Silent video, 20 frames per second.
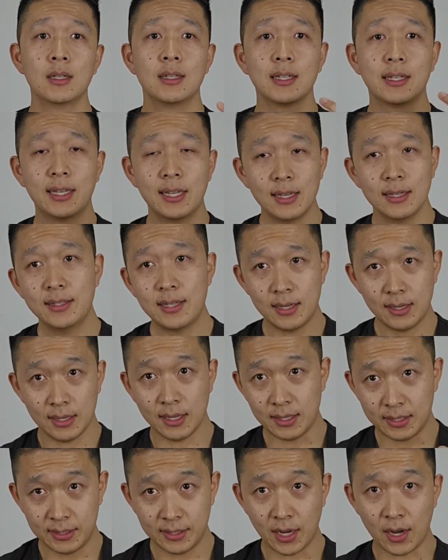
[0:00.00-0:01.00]
The Achilles
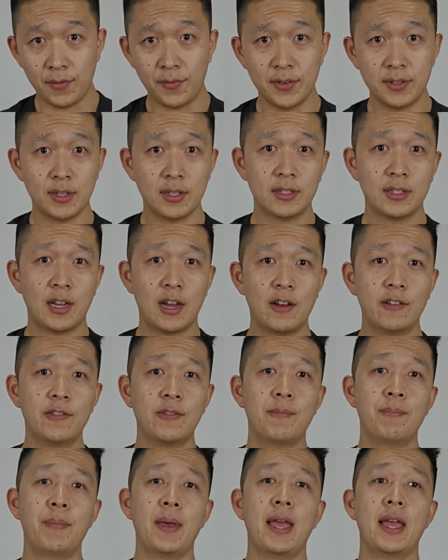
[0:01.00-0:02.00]
tendon itself is a
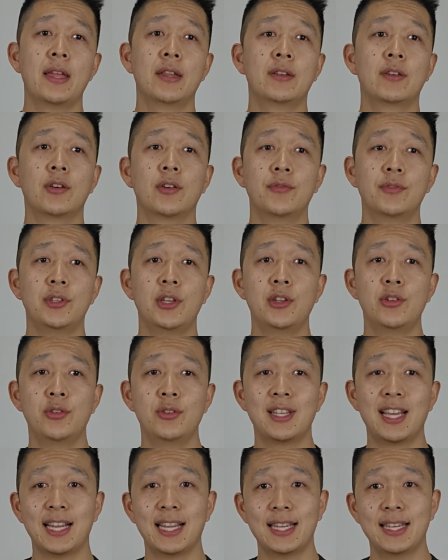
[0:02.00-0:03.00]
tough band of
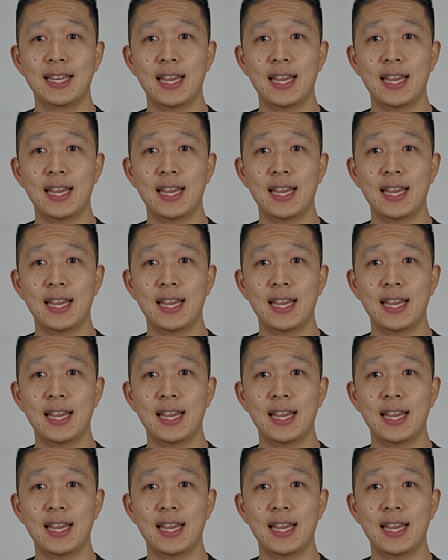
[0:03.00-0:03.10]
tissue that